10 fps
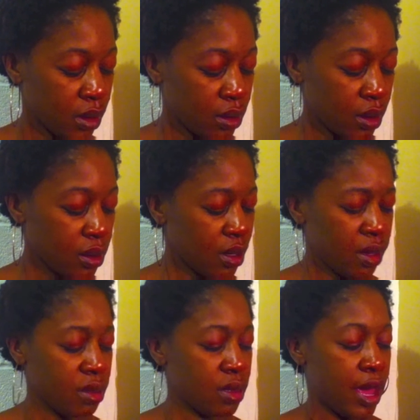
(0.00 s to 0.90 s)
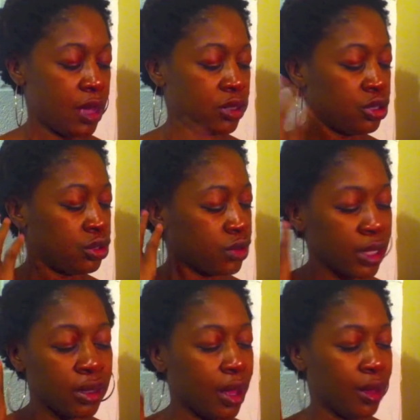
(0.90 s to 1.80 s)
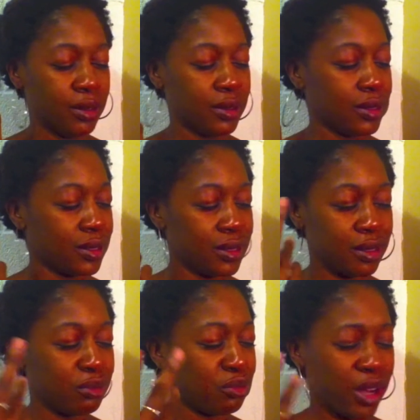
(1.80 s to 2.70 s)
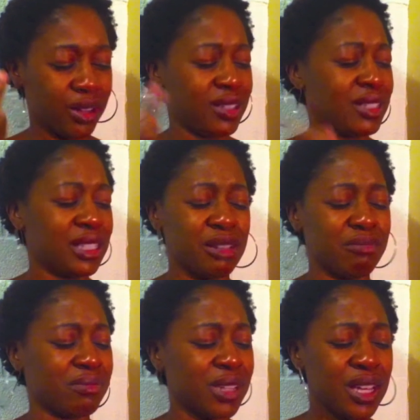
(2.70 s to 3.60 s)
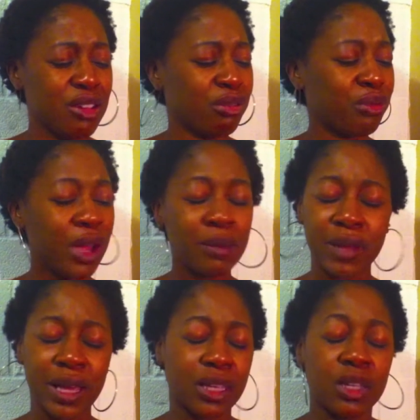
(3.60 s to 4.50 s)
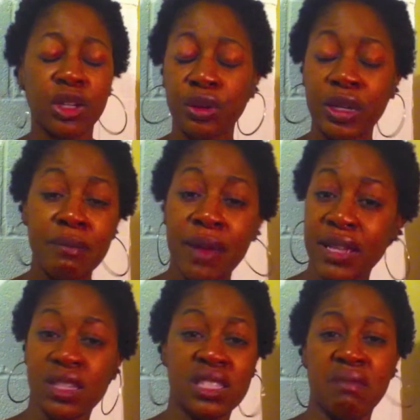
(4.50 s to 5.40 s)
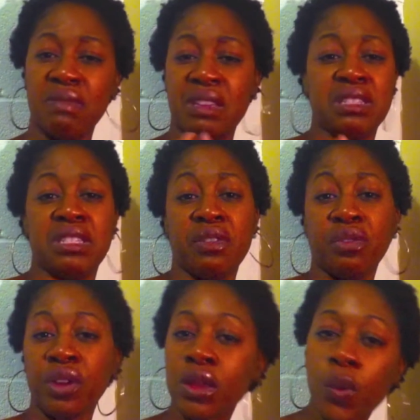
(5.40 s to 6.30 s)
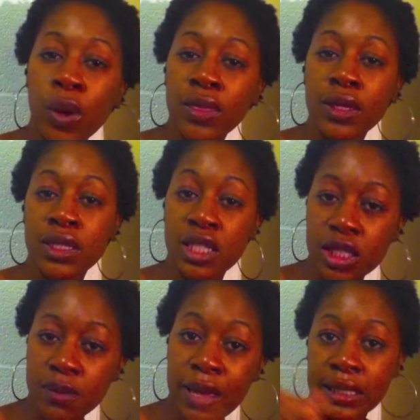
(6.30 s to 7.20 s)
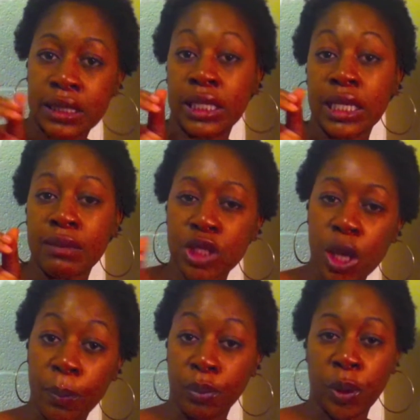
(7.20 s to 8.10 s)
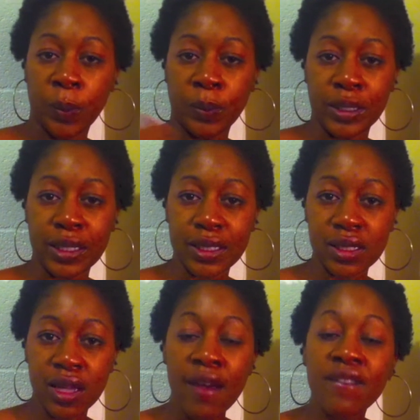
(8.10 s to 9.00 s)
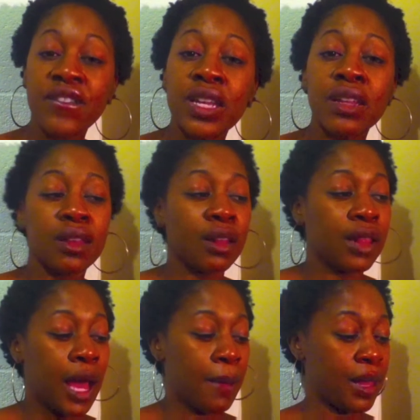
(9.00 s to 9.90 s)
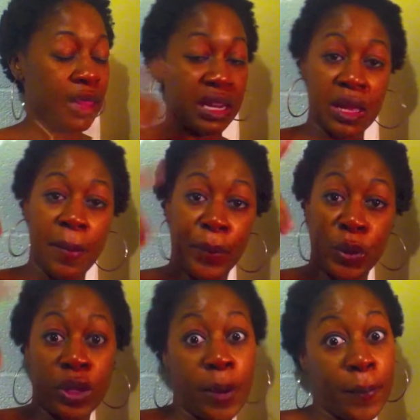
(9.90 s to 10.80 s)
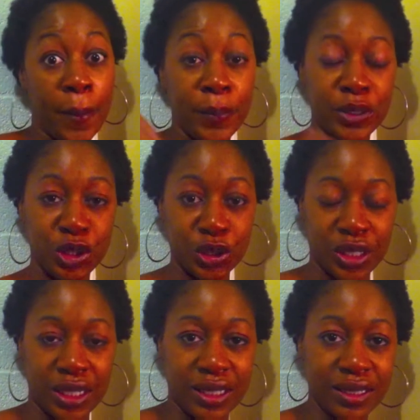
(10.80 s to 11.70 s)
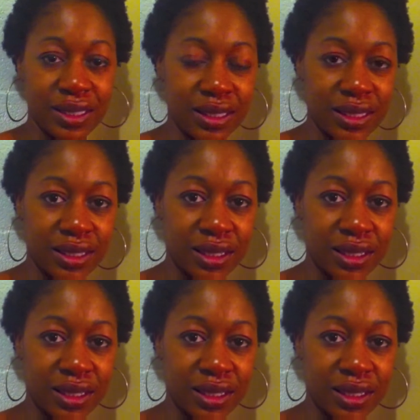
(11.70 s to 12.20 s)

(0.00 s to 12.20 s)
Thinking that dreadlocks and rocking some red, black, and green makes us something different than what the system has deemed appropriate, feeding the lie by letting it pull our puppet strings,